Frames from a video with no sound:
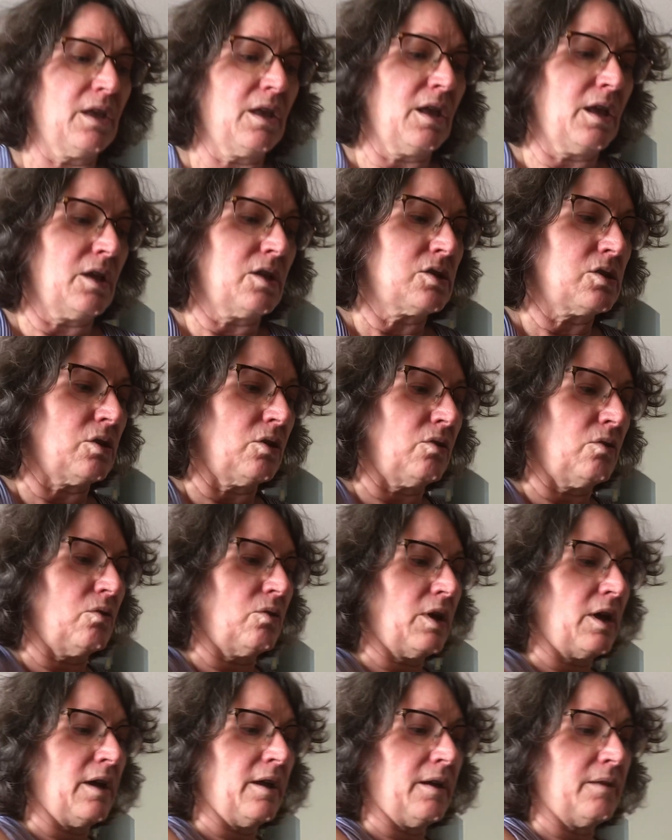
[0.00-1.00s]
So
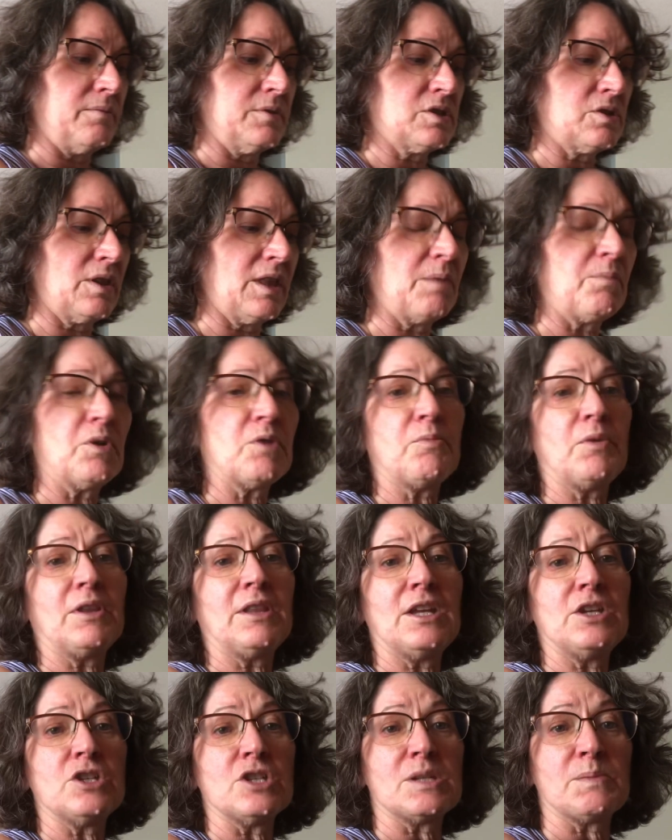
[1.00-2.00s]
then we're
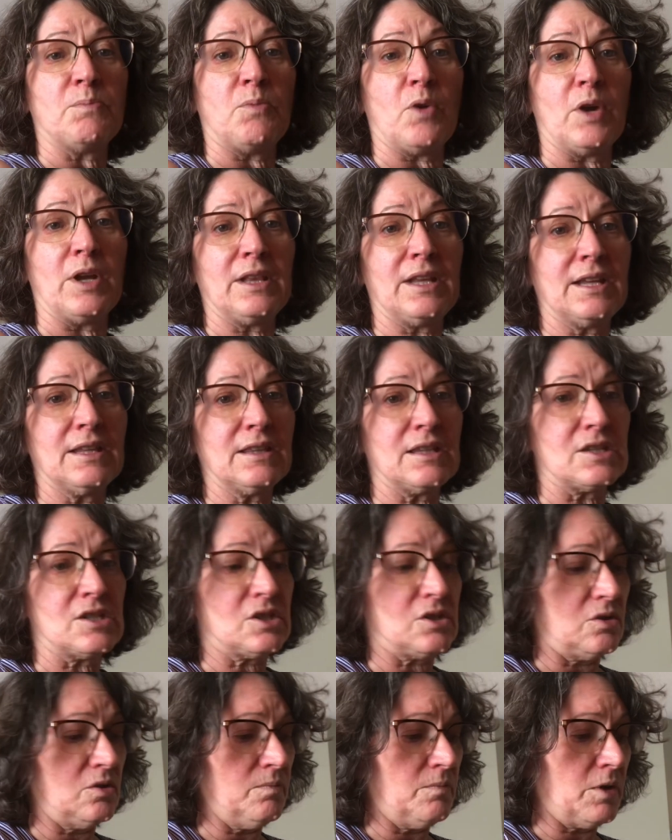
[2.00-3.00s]
really just boiling the
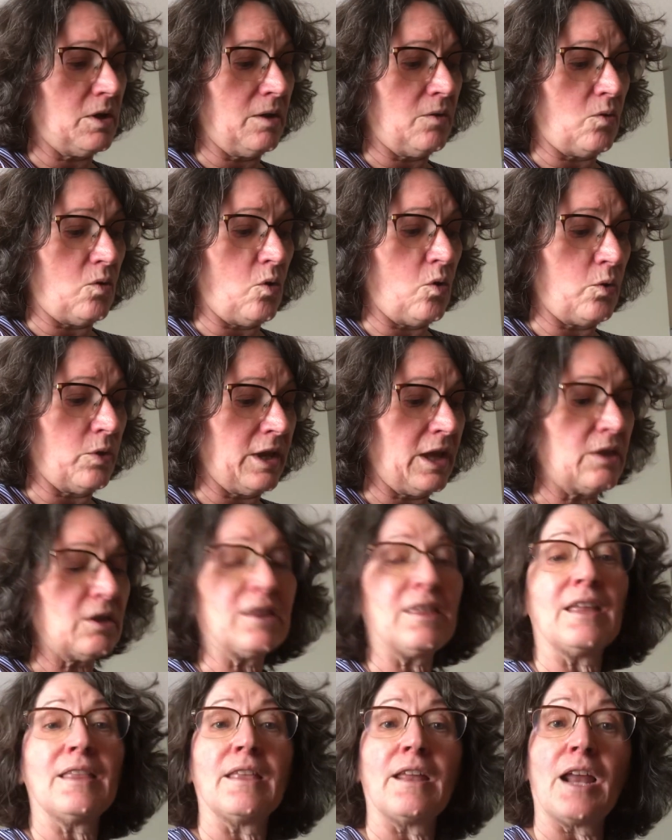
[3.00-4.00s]
soup. The other
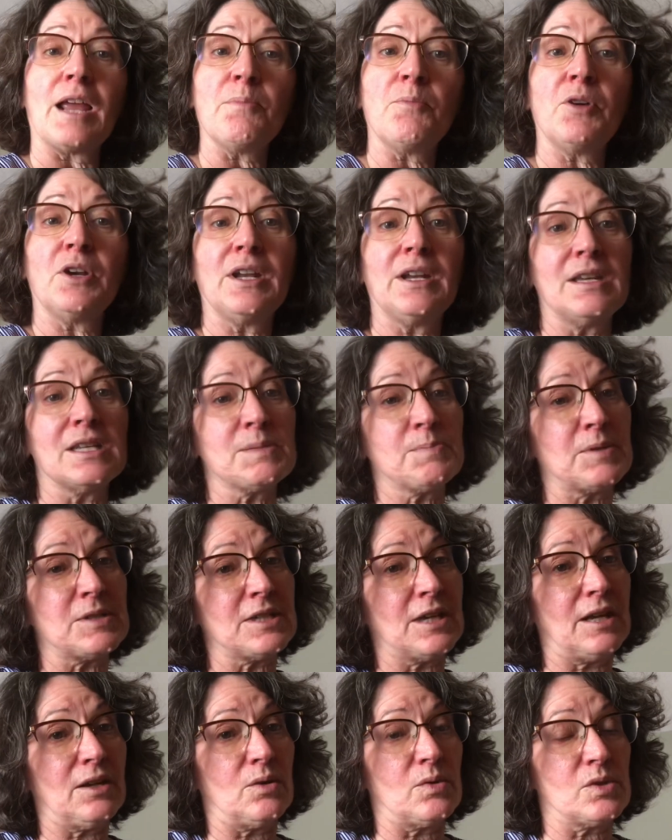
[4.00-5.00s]
thing that I put in is
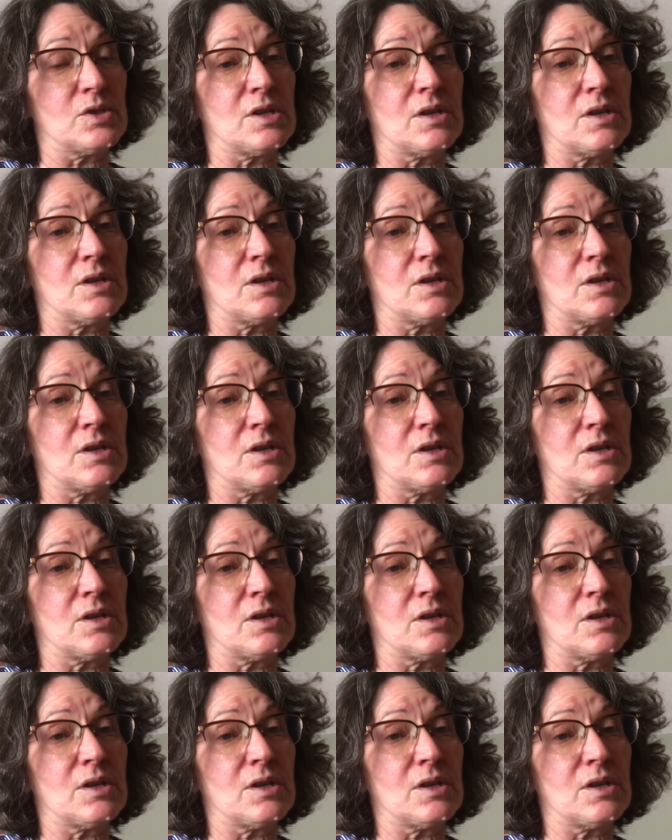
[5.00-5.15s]
potatoes.